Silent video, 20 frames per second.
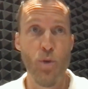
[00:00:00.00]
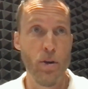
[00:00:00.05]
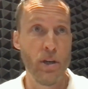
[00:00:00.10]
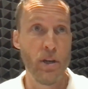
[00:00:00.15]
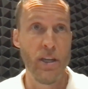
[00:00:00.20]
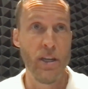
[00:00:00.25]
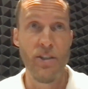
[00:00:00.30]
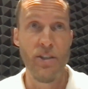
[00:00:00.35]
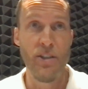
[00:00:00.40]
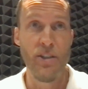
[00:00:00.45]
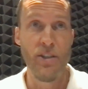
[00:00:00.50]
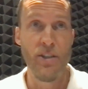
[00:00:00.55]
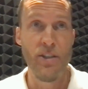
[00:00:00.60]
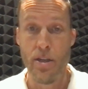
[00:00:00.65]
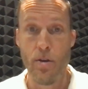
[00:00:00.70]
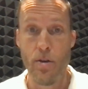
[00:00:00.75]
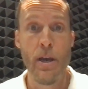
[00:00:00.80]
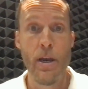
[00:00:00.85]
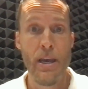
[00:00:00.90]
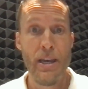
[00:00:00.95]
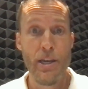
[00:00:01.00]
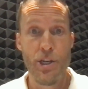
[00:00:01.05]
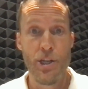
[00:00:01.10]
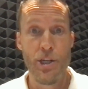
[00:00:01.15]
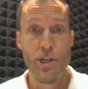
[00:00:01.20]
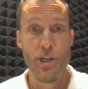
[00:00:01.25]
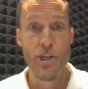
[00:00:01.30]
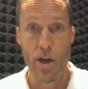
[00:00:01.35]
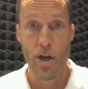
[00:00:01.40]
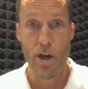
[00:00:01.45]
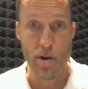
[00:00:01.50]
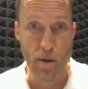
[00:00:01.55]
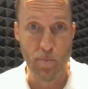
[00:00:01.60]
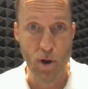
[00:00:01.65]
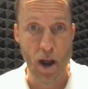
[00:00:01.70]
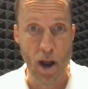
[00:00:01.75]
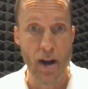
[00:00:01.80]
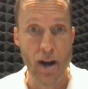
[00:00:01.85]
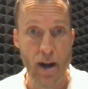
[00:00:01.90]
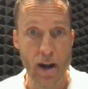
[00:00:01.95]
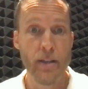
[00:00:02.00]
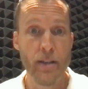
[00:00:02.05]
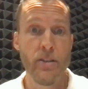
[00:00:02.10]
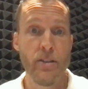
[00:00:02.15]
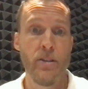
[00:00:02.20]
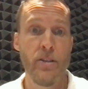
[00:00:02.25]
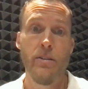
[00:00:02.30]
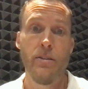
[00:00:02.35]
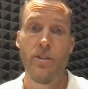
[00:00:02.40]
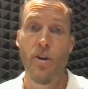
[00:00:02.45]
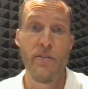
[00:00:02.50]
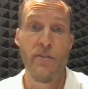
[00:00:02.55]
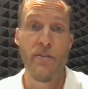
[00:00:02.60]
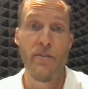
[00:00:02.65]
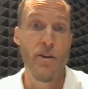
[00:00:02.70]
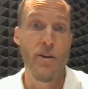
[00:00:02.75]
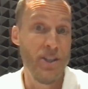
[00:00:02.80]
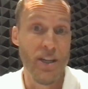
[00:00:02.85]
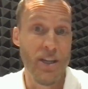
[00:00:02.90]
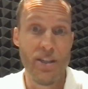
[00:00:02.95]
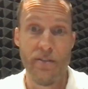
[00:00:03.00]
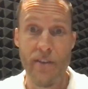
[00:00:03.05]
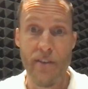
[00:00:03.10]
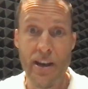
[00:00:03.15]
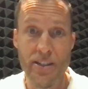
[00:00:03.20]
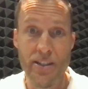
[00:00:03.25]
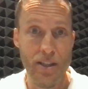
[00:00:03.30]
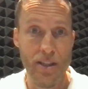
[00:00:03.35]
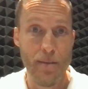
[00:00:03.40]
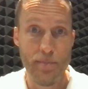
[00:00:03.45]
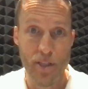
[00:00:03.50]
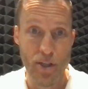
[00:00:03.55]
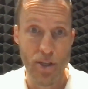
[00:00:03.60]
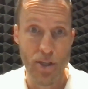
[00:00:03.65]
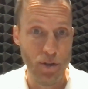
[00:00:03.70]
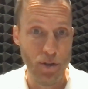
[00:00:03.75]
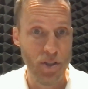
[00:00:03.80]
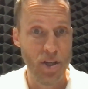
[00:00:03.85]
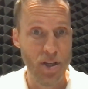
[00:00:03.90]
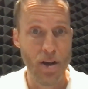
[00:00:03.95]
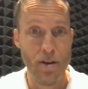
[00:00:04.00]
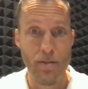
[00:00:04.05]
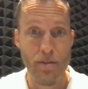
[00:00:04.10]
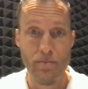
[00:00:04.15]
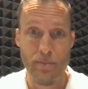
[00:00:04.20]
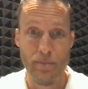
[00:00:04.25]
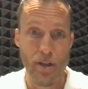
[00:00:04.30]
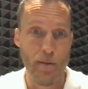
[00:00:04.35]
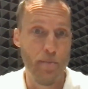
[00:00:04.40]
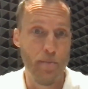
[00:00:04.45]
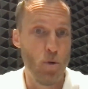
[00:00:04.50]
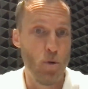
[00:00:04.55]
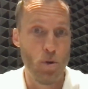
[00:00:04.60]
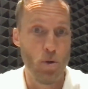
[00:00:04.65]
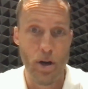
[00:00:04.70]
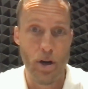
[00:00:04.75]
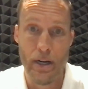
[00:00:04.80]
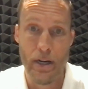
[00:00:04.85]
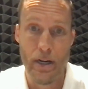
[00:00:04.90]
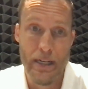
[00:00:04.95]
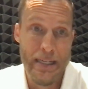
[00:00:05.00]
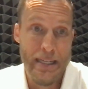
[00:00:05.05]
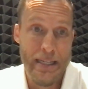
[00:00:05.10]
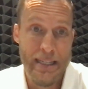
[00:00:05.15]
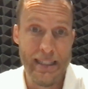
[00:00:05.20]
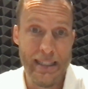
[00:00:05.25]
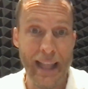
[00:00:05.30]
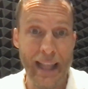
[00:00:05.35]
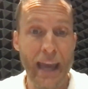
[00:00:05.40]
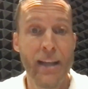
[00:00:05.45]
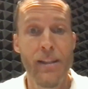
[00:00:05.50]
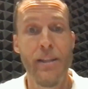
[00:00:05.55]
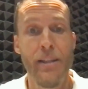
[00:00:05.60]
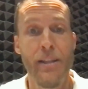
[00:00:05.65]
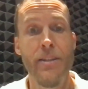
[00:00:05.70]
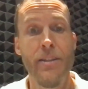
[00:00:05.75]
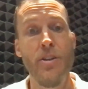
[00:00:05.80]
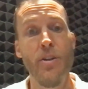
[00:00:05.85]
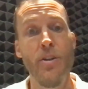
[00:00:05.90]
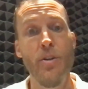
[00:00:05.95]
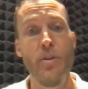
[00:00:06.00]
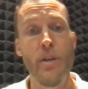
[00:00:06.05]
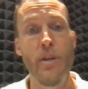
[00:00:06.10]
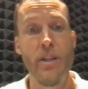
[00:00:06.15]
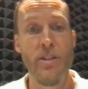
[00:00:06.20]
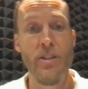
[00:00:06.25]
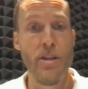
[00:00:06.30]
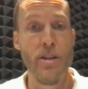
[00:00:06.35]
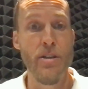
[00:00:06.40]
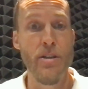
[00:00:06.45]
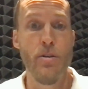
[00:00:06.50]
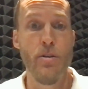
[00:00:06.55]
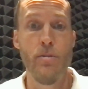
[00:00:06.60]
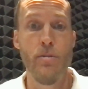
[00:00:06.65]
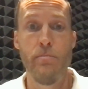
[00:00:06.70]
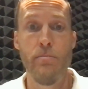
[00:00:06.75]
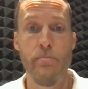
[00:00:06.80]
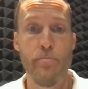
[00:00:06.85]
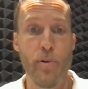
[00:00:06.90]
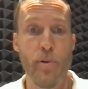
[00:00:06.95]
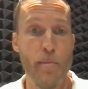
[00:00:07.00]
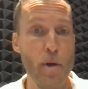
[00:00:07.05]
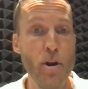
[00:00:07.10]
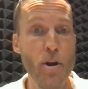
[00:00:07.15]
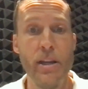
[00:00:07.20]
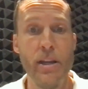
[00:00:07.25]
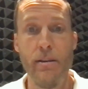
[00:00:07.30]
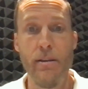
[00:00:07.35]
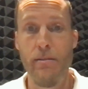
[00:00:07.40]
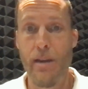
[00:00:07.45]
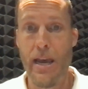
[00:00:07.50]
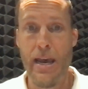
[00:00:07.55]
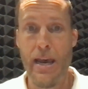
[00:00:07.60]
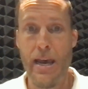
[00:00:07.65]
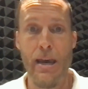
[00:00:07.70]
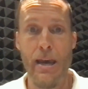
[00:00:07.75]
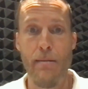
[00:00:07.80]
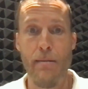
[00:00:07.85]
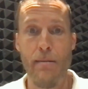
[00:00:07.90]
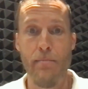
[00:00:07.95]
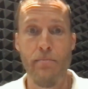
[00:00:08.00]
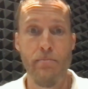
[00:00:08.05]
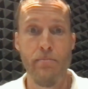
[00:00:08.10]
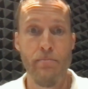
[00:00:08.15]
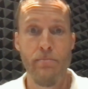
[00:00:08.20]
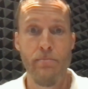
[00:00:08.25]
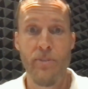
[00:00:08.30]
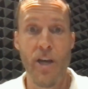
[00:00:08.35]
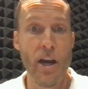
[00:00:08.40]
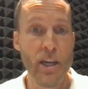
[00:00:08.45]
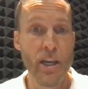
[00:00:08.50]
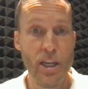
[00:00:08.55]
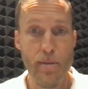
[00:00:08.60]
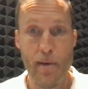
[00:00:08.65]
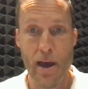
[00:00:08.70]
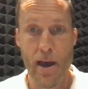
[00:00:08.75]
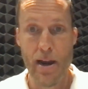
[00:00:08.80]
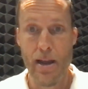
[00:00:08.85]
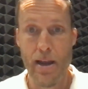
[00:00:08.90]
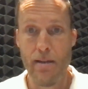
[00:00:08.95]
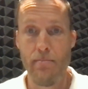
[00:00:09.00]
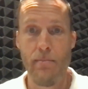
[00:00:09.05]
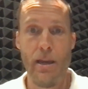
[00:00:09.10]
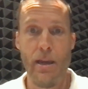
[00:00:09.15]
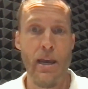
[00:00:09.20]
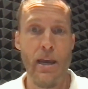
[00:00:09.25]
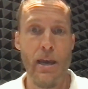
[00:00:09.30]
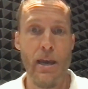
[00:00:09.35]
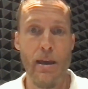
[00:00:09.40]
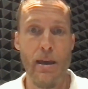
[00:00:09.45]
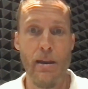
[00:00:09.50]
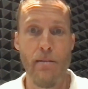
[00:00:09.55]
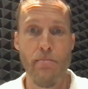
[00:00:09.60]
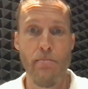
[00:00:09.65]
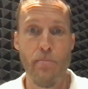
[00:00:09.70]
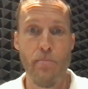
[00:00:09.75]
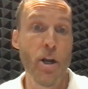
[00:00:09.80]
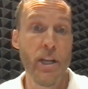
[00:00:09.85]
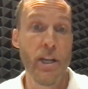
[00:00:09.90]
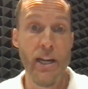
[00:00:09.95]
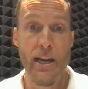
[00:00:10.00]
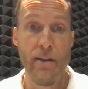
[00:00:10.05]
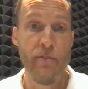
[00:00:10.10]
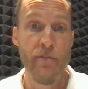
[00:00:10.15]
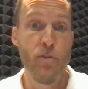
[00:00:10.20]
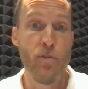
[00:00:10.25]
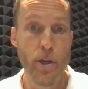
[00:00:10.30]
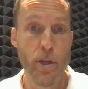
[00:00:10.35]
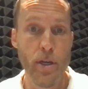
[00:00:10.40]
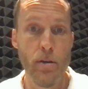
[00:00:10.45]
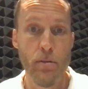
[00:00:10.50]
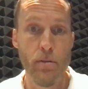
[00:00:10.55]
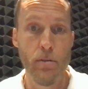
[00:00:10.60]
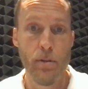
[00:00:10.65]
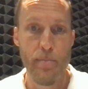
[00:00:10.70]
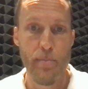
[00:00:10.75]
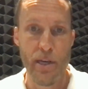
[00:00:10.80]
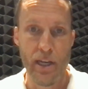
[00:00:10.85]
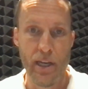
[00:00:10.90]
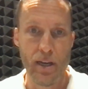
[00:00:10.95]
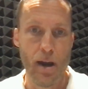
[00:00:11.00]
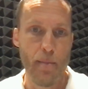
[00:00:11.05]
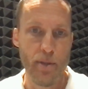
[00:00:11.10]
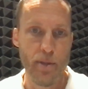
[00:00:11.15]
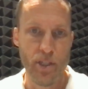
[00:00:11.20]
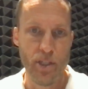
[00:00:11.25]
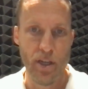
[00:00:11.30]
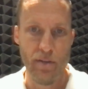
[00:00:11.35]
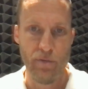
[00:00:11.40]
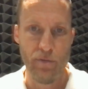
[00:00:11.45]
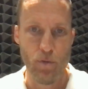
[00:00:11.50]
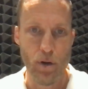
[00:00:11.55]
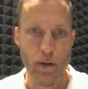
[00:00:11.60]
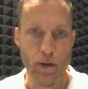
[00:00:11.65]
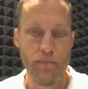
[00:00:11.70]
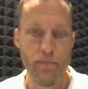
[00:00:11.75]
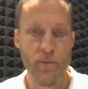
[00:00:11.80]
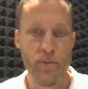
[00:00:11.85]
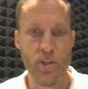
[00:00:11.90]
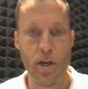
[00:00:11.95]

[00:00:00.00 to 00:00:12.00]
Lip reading: A lot of them will continue sharing your product. So if you're incentivizing them to do so, they're more likely to continue promoting and talking about it and marketing it for you and being compensated for it.